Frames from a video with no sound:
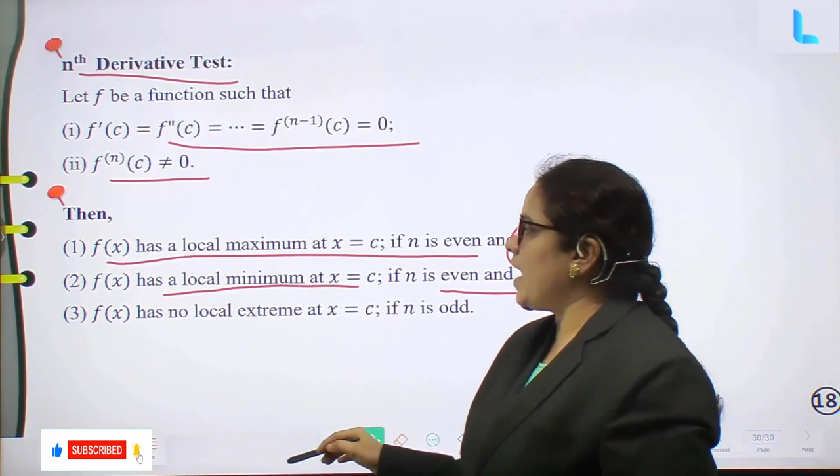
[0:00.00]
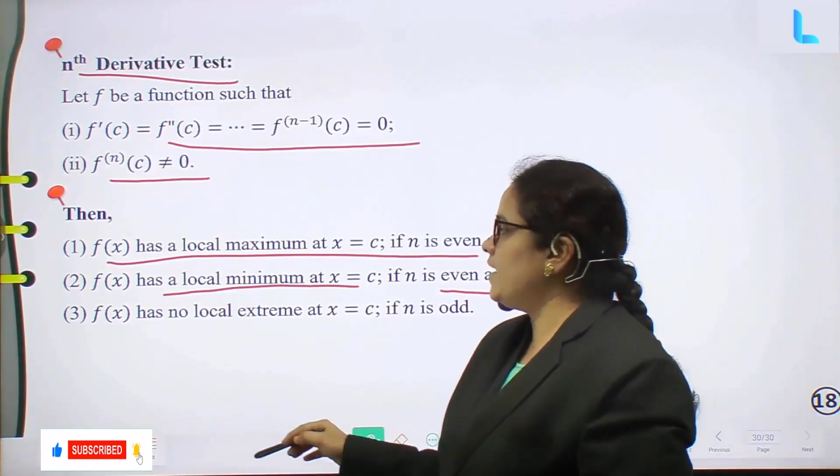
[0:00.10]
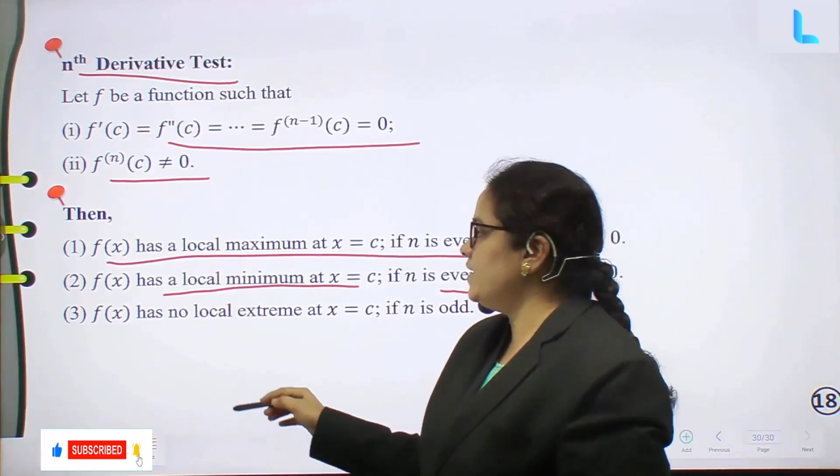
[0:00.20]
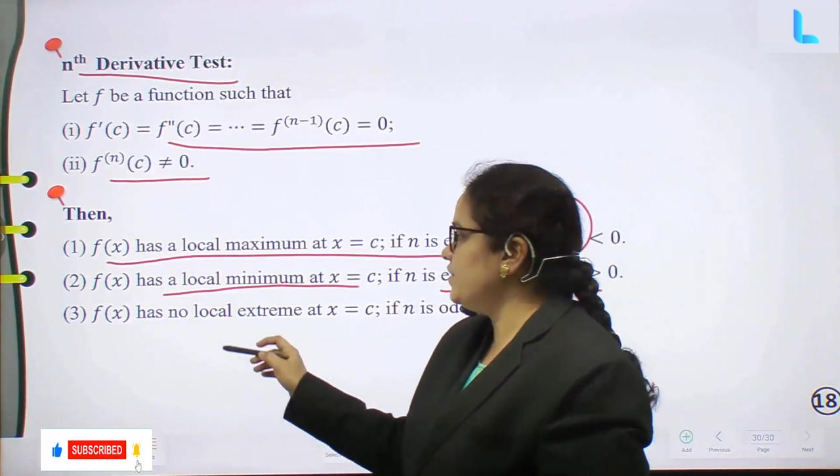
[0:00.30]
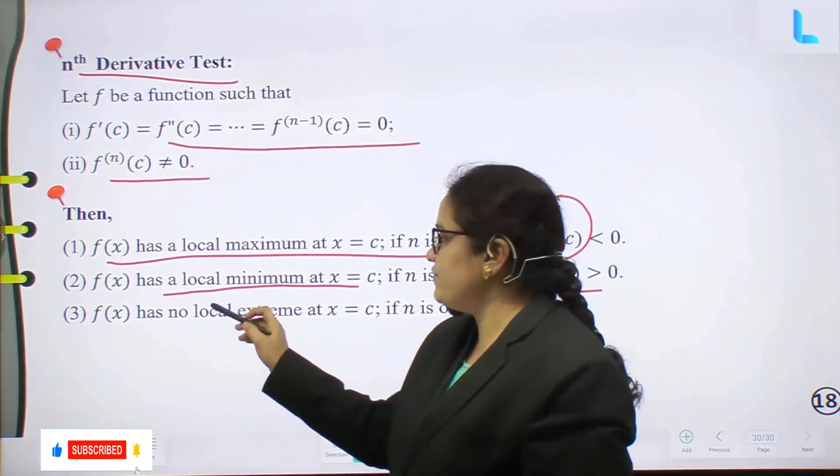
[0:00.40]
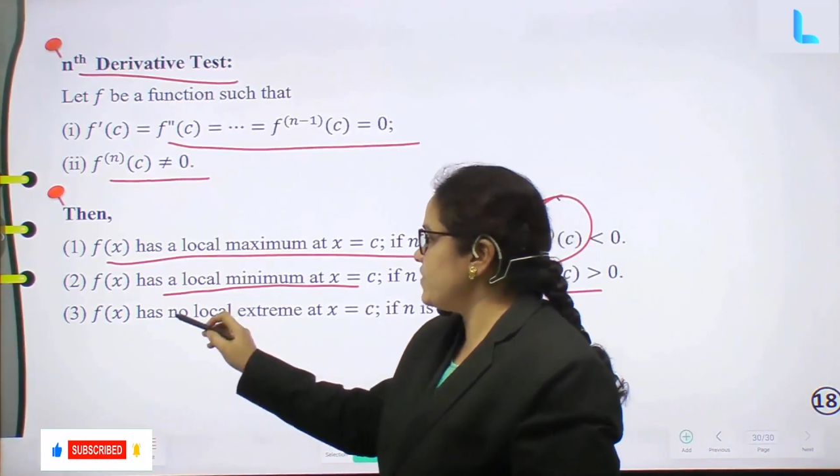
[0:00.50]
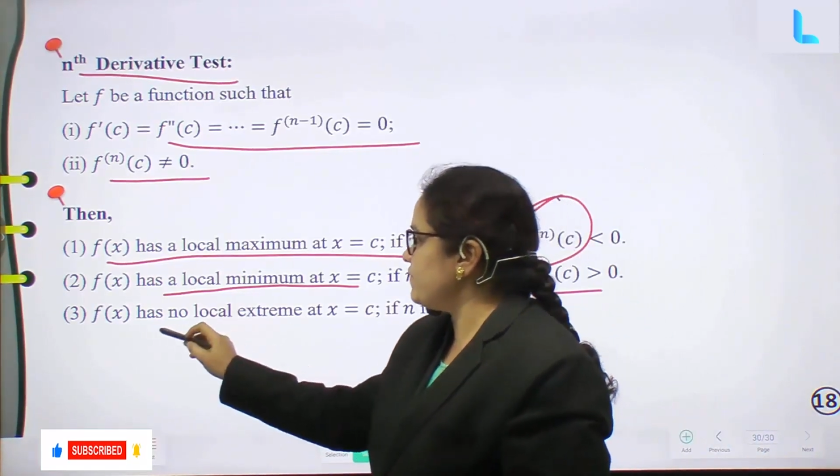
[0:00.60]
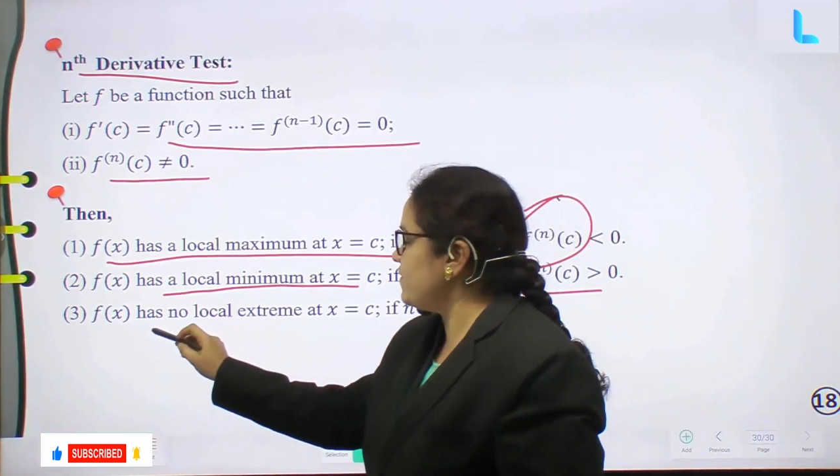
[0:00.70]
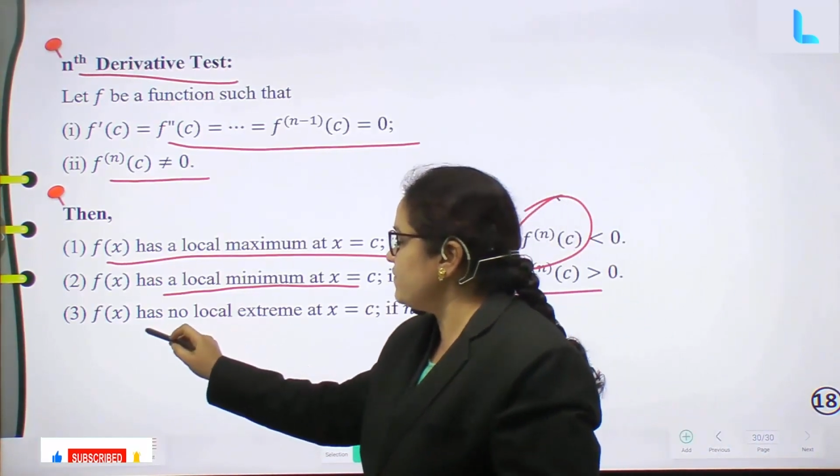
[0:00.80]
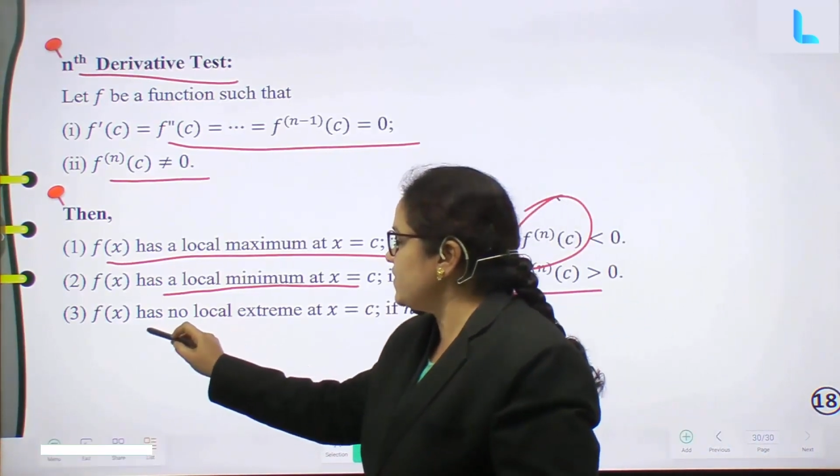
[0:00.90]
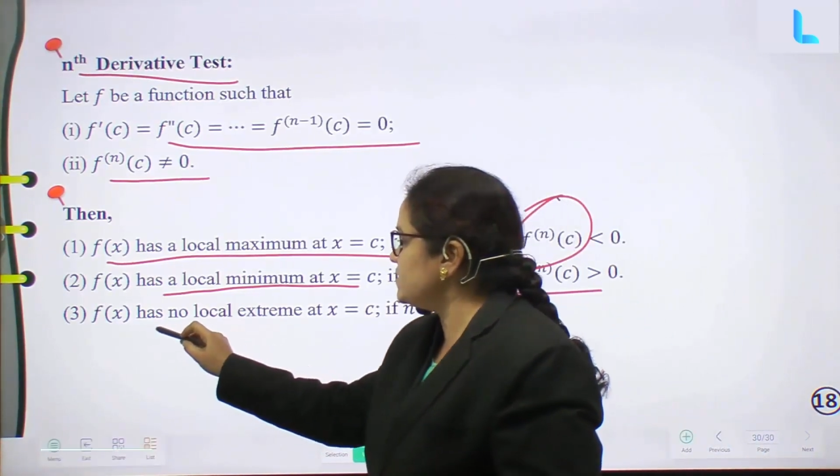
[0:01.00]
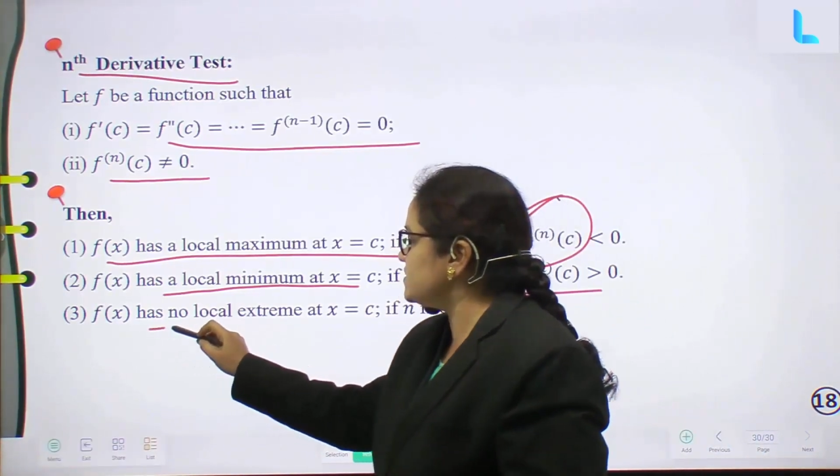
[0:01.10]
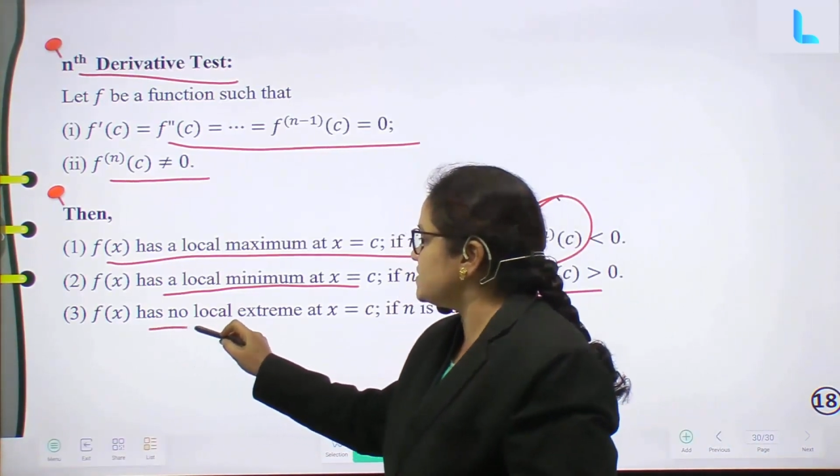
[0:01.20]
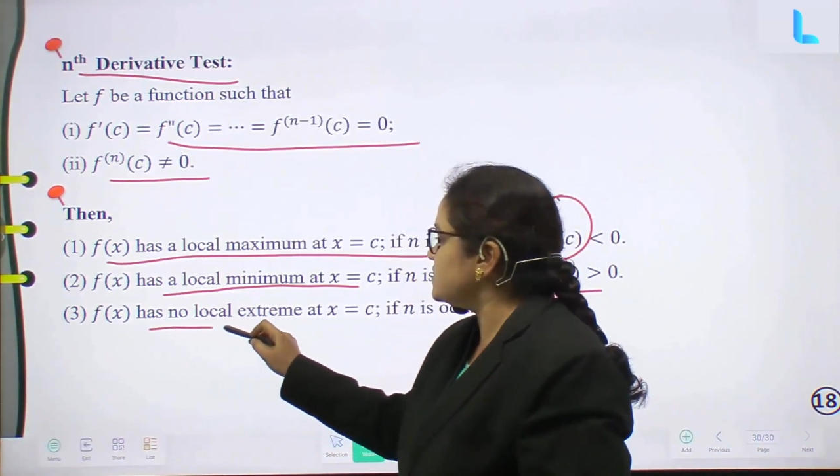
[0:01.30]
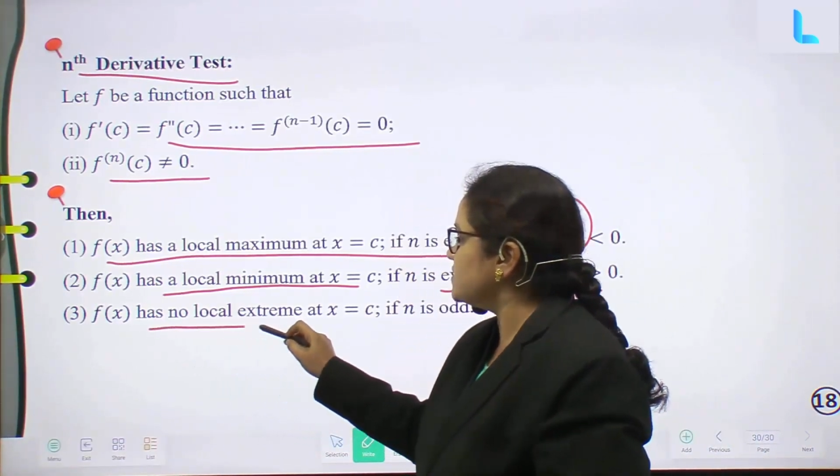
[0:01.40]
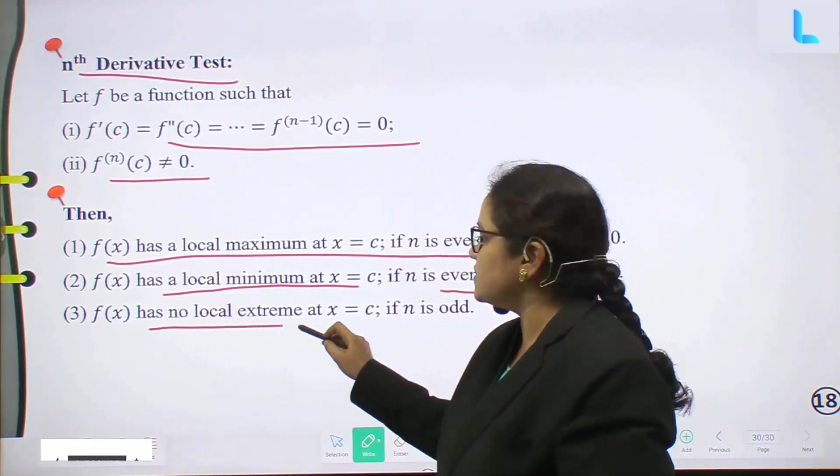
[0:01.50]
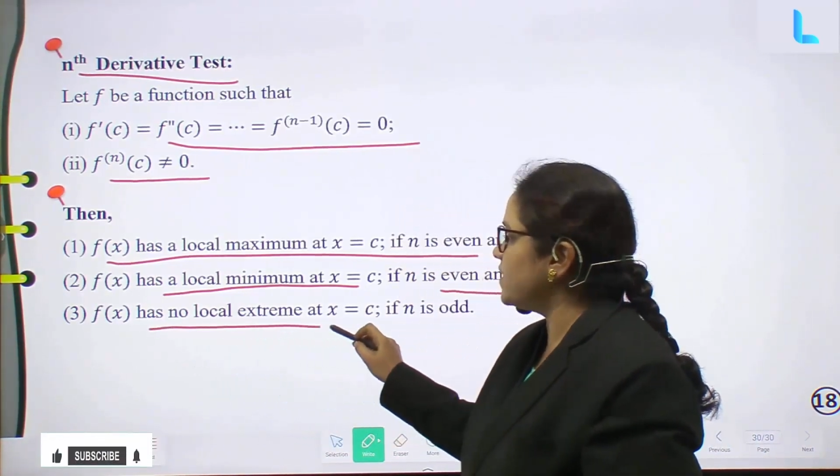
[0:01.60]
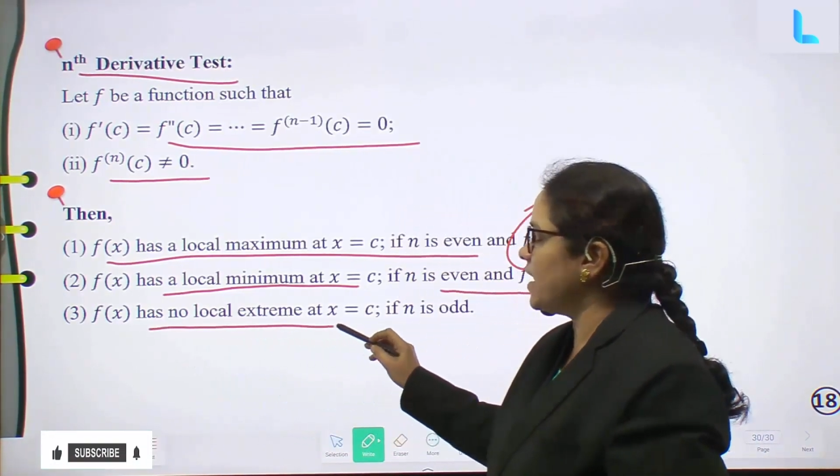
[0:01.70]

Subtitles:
And if f of x